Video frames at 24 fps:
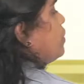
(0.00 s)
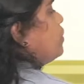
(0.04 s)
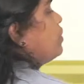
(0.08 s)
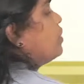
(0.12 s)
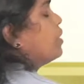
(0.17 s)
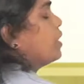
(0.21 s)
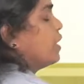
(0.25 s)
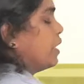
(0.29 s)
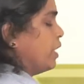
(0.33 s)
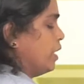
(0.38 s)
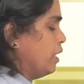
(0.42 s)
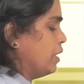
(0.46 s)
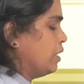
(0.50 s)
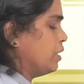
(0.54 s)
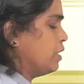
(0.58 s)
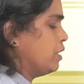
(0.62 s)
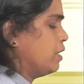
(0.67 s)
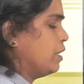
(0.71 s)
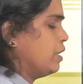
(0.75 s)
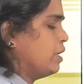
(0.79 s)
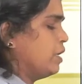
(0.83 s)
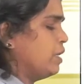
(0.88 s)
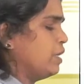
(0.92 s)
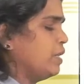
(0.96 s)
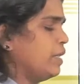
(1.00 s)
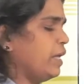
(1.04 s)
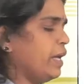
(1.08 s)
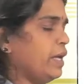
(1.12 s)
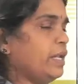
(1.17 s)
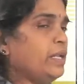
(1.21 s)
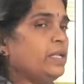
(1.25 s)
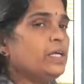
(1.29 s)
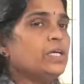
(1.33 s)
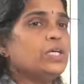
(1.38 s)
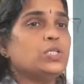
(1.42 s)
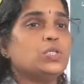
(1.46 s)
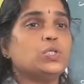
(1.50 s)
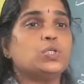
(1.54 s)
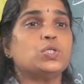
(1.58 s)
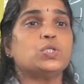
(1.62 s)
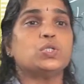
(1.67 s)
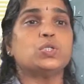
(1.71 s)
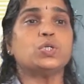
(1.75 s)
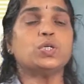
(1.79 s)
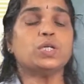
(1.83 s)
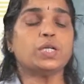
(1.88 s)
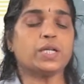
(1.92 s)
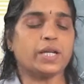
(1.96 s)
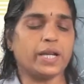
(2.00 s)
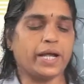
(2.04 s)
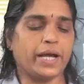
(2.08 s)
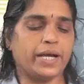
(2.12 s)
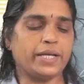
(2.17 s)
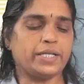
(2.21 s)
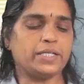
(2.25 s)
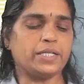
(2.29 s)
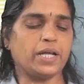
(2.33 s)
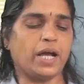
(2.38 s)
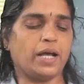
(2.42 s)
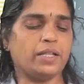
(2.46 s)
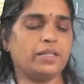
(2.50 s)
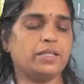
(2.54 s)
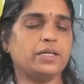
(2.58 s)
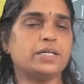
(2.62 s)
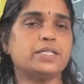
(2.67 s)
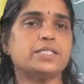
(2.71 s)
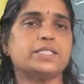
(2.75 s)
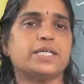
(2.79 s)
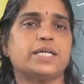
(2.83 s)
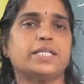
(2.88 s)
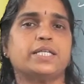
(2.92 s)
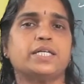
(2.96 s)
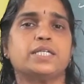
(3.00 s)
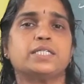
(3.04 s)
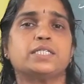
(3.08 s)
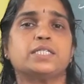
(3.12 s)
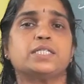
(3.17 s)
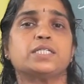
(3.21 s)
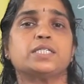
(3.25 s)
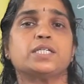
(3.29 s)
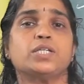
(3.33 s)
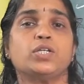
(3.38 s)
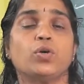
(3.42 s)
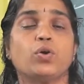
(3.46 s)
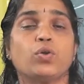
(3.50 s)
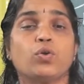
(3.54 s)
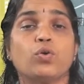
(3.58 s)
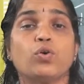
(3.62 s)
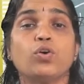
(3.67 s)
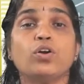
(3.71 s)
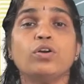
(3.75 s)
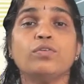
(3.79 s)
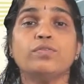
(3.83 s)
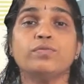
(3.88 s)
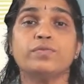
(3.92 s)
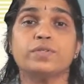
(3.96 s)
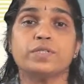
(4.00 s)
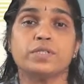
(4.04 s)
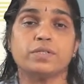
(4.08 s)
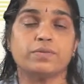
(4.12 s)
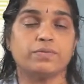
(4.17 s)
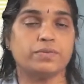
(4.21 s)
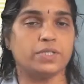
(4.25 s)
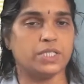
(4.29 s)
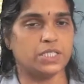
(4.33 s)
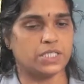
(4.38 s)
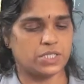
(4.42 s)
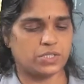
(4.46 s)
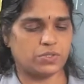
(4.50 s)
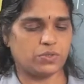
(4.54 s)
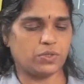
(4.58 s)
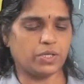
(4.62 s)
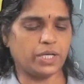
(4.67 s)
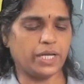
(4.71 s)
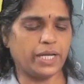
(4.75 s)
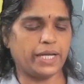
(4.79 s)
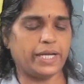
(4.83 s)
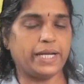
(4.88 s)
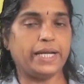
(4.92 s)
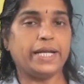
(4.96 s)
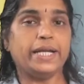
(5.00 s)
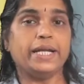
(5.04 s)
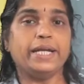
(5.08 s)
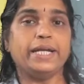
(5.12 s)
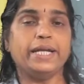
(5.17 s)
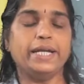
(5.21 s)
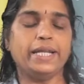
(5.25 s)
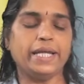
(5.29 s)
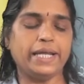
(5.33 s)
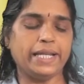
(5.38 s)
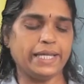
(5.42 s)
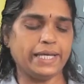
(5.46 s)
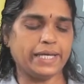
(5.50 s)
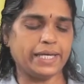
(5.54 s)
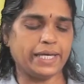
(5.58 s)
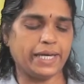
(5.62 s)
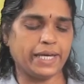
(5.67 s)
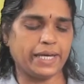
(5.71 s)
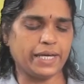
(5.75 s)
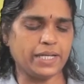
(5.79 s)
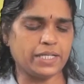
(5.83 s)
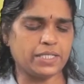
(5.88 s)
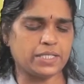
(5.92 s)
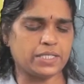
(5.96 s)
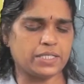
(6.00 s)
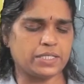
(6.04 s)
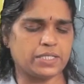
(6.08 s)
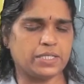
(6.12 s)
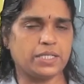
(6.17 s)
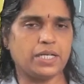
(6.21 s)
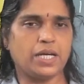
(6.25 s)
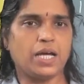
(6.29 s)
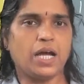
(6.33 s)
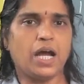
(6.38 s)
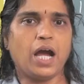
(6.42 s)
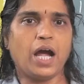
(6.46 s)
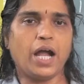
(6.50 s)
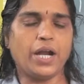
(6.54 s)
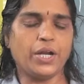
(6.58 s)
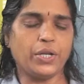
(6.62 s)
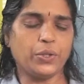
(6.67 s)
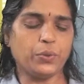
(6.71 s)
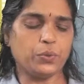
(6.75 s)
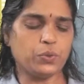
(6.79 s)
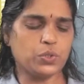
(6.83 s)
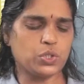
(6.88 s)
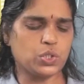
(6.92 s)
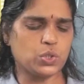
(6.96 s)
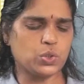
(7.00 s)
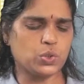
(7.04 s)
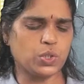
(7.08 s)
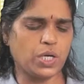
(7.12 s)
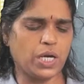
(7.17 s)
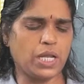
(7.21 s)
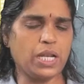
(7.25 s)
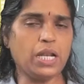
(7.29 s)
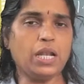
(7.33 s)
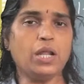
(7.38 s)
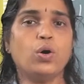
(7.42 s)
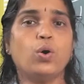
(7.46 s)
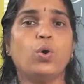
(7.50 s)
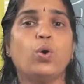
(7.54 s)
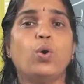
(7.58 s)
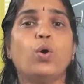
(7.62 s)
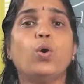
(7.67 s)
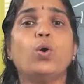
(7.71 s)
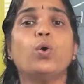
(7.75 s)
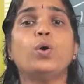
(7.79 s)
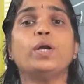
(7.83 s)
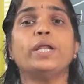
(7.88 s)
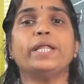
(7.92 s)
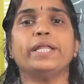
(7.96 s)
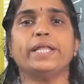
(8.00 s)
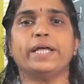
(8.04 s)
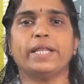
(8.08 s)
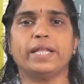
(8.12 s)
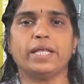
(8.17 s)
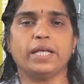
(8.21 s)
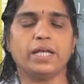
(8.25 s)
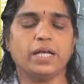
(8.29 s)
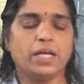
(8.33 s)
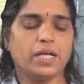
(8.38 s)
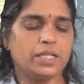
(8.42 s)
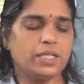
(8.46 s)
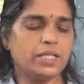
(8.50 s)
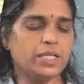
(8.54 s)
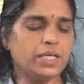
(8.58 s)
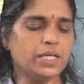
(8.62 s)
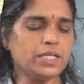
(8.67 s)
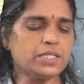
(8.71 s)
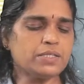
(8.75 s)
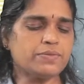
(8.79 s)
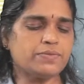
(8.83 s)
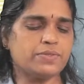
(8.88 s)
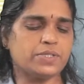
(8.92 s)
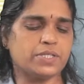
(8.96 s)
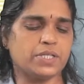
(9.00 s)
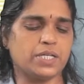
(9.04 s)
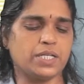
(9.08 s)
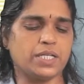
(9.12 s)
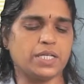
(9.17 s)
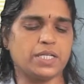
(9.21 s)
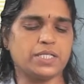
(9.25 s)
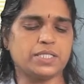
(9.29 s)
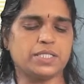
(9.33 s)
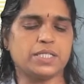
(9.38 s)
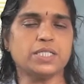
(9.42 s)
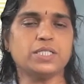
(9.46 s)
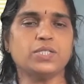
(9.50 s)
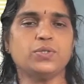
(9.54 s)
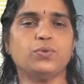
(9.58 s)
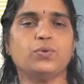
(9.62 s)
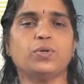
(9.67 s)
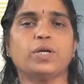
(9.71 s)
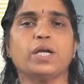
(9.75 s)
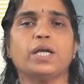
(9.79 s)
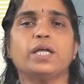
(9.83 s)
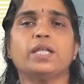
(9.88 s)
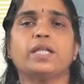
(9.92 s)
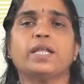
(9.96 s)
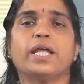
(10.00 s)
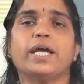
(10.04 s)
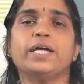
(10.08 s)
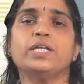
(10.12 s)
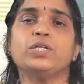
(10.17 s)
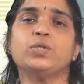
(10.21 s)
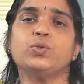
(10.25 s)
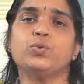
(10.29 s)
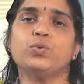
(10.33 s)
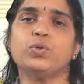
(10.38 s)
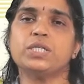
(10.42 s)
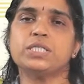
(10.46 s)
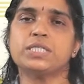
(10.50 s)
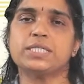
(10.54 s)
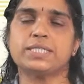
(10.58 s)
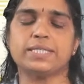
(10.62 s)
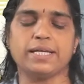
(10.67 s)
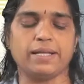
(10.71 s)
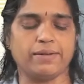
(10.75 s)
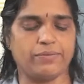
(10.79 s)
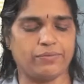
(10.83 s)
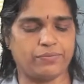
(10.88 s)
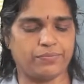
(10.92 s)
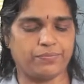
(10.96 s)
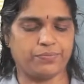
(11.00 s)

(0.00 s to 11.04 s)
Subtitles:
Okay. Then you should write other sentences in your own words. Okay. Delicate, unusual, ordinary. These sentences you can write yourself.